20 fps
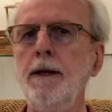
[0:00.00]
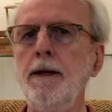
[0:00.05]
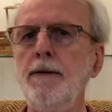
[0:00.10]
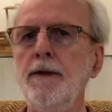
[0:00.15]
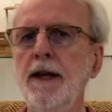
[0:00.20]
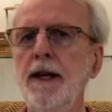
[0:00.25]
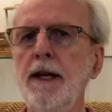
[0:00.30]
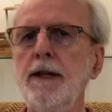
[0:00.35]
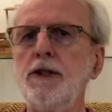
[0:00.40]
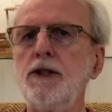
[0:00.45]

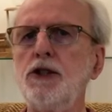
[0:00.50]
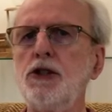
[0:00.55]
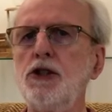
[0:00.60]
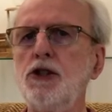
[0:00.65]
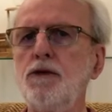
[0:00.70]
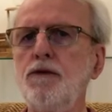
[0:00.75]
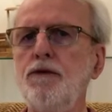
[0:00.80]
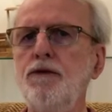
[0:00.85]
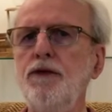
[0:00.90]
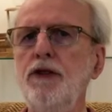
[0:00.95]
then it
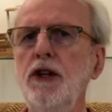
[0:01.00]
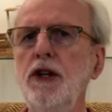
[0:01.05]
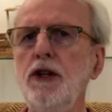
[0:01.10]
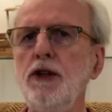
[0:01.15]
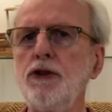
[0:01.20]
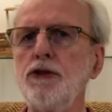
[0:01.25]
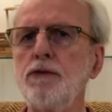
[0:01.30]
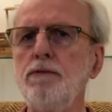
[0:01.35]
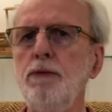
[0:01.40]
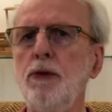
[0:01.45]

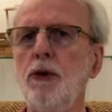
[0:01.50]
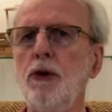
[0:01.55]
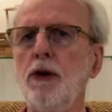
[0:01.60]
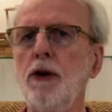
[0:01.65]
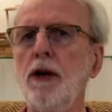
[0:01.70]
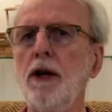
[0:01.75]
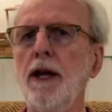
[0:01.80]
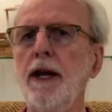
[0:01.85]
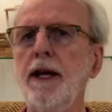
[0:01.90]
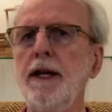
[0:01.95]
feels
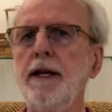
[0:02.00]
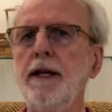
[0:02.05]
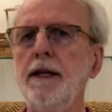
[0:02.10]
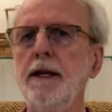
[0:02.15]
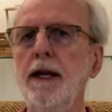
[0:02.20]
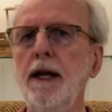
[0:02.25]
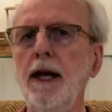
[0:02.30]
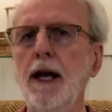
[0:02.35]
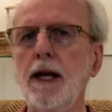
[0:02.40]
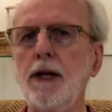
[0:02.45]
more like an
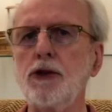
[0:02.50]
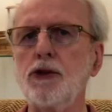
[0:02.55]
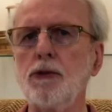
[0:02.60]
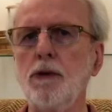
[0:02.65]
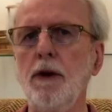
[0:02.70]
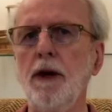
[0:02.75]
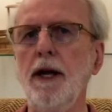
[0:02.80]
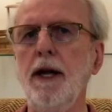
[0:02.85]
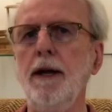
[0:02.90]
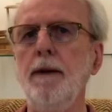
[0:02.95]

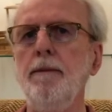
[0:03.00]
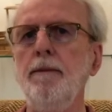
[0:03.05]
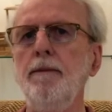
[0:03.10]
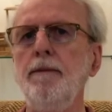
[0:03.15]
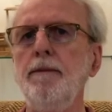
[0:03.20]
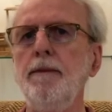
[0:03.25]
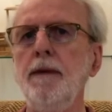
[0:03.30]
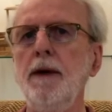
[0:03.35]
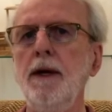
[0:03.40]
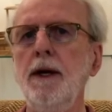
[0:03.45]
X-ray.
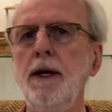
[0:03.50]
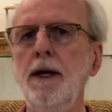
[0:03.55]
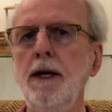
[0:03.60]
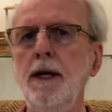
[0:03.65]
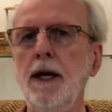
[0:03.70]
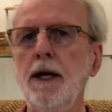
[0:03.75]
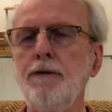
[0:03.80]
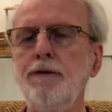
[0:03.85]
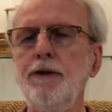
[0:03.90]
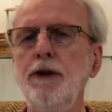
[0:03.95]

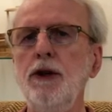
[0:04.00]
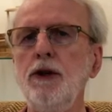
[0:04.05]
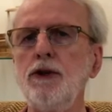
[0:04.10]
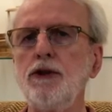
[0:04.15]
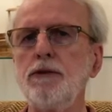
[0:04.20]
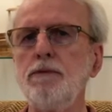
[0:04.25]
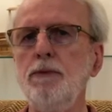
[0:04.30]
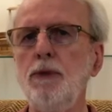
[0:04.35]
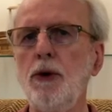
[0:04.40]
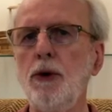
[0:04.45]
It
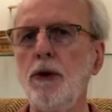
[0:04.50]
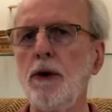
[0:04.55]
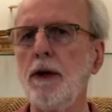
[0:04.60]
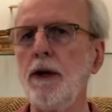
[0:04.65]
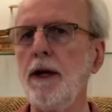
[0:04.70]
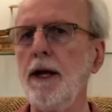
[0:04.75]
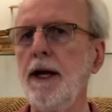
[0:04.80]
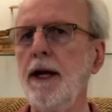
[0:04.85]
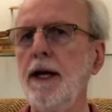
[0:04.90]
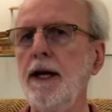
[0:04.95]
feels more
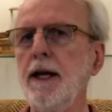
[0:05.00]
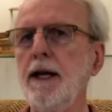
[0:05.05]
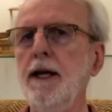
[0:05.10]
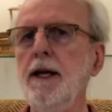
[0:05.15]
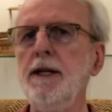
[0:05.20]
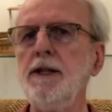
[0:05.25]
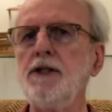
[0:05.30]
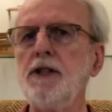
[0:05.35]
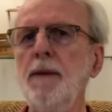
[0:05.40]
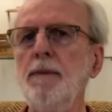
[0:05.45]
like
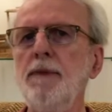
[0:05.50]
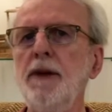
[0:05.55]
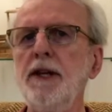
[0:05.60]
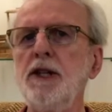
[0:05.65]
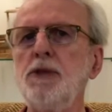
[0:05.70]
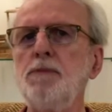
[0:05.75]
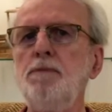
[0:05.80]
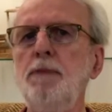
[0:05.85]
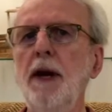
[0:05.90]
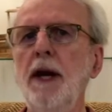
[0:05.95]

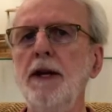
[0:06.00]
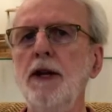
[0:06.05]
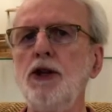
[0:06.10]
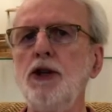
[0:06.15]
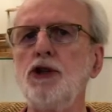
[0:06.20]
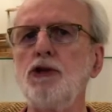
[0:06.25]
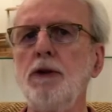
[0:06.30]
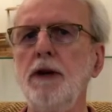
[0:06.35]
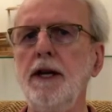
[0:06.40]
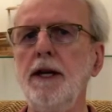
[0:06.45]
something's
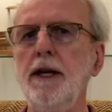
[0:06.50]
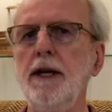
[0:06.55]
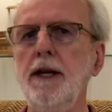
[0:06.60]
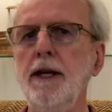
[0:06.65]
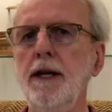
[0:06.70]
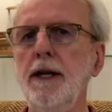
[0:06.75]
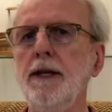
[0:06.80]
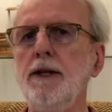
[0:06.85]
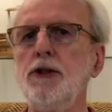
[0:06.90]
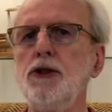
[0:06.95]

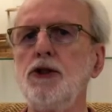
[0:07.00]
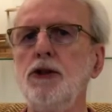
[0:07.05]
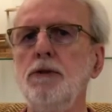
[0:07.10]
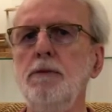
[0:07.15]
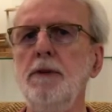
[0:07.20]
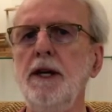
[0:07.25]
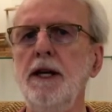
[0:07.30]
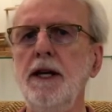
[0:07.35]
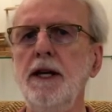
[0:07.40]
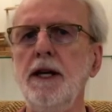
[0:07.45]
penetrating into
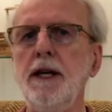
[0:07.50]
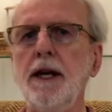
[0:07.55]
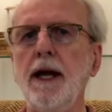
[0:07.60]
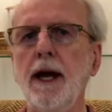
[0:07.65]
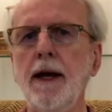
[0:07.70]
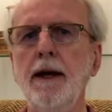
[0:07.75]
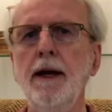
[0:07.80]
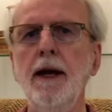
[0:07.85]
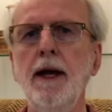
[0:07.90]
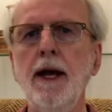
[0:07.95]
me, and
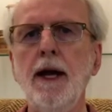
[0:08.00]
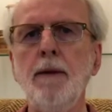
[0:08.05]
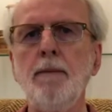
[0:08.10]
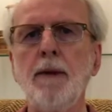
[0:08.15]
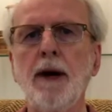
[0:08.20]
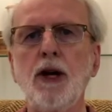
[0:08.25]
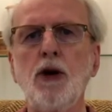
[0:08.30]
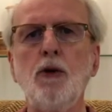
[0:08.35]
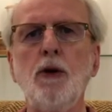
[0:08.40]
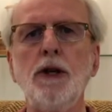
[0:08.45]
my
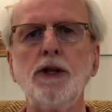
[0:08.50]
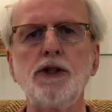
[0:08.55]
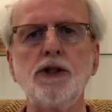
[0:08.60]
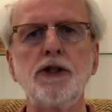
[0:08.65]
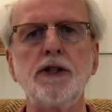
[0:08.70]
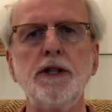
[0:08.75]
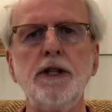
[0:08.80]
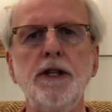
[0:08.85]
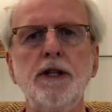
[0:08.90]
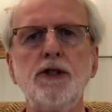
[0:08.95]

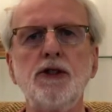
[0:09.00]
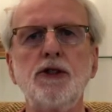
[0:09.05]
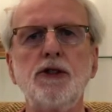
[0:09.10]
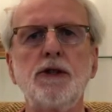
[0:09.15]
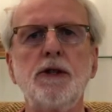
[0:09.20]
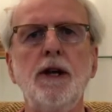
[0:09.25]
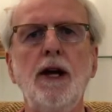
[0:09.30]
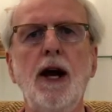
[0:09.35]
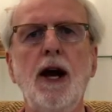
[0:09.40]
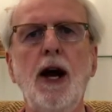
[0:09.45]
question
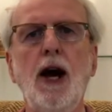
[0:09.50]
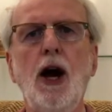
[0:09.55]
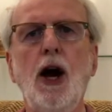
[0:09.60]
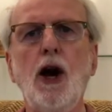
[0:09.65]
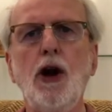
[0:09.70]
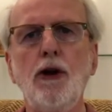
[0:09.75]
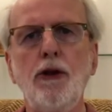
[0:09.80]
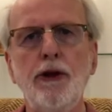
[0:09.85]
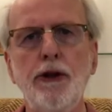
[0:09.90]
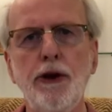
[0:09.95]
is,
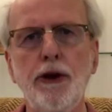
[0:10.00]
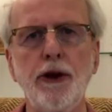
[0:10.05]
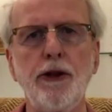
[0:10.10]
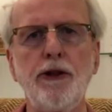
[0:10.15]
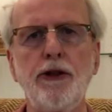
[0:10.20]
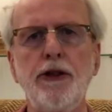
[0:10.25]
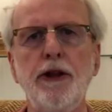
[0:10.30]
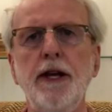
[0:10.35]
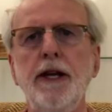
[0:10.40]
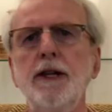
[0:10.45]
are there
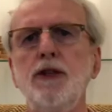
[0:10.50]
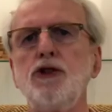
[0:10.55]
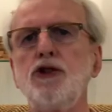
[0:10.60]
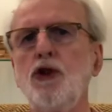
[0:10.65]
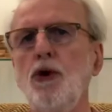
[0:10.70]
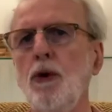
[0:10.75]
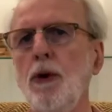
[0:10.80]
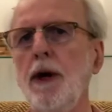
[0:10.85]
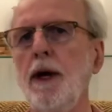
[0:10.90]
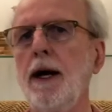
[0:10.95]
things
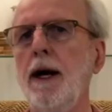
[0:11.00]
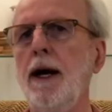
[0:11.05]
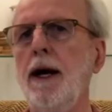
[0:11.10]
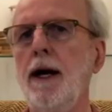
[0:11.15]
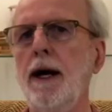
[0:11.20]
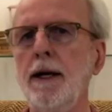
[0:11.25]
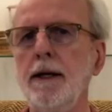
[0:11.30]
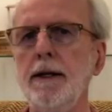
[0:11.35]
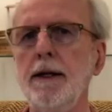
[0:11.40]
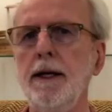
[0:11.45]
going
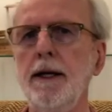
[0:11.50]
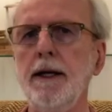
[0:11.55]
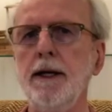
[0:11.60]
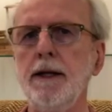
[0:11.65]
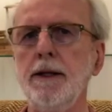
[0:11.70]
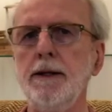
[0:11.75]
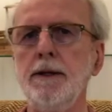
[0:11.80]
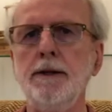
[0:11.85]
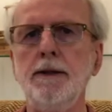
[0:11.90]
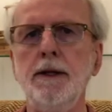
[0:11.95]
on
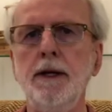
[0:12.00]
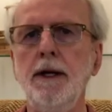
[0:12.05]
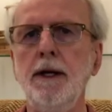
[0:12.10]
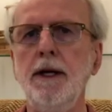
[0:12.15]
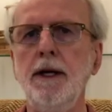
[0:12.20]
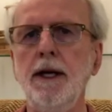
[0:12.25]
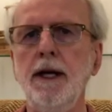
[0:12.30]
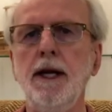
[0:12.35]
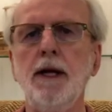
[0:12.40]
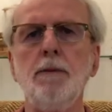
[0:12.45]

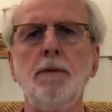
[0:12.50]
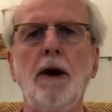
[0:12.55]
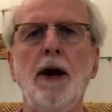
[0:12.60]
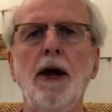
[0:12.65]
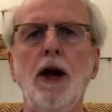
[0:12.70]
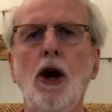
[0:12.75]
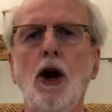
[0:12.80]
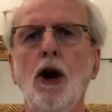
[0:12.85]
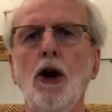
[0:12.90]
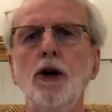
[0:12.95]
in my
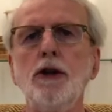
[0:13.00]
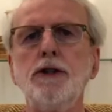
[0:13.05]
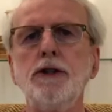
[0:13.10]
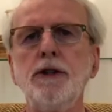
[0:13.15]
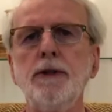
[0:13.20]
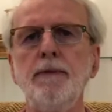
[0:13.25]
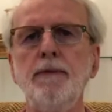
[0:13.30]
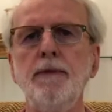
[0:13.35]
heart,